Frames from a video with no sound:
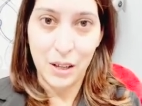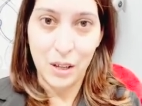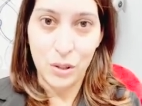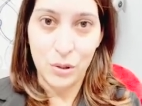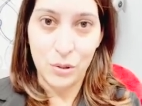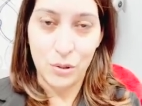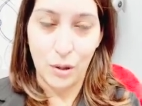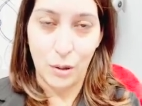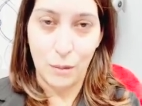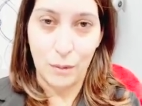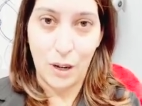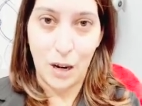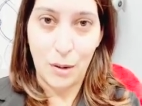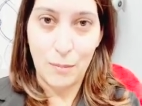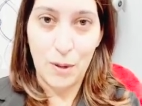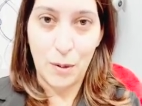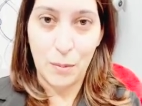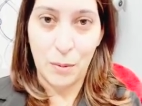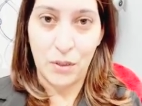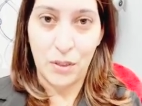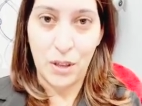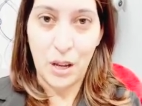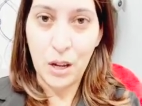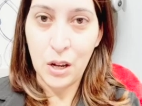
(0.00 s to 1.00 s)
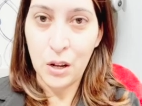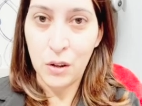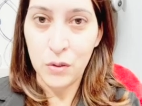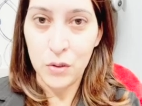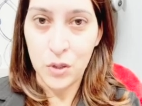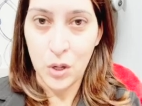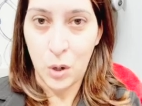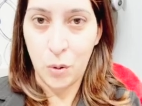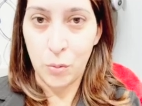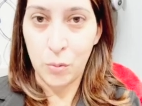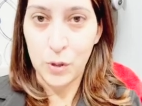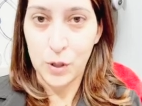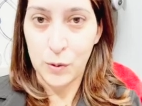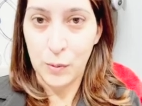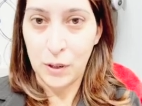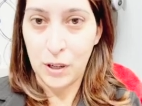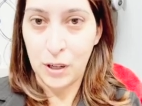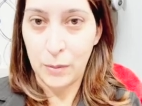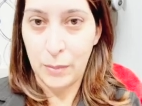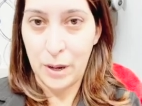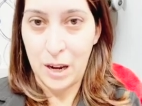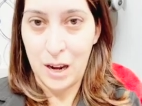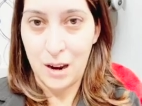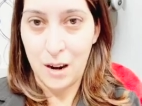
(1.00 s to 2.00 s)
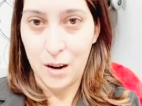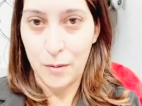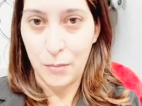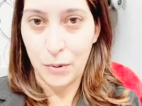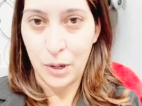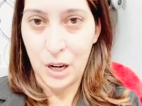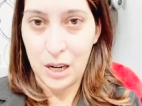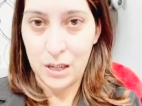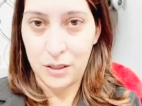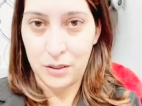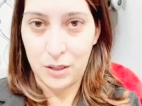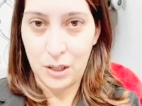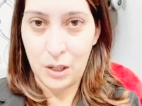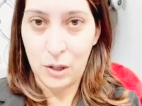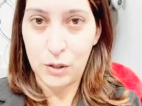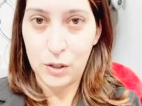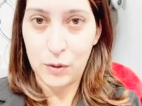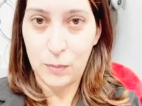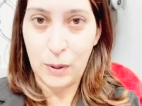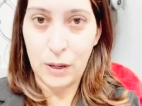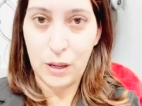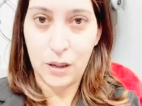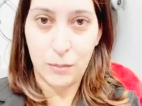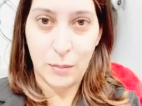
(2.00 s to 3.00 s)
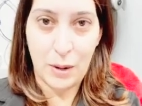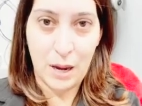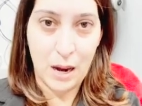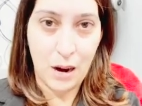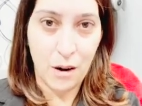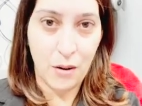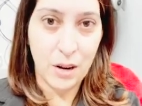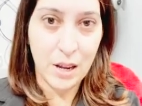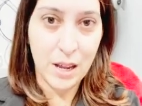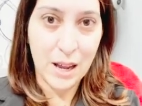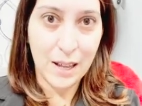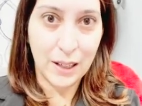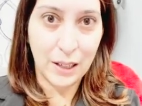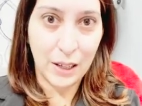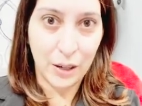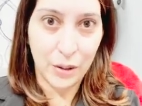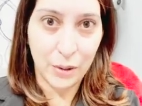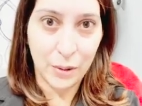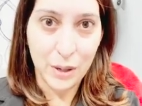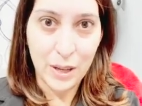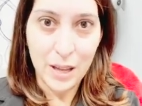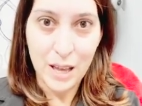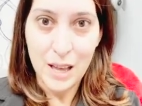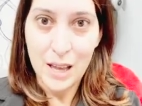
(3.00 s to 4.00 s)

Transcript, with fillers: So a lot of people think, oh, the toner was making my hair brassy, it's making my hair yellow.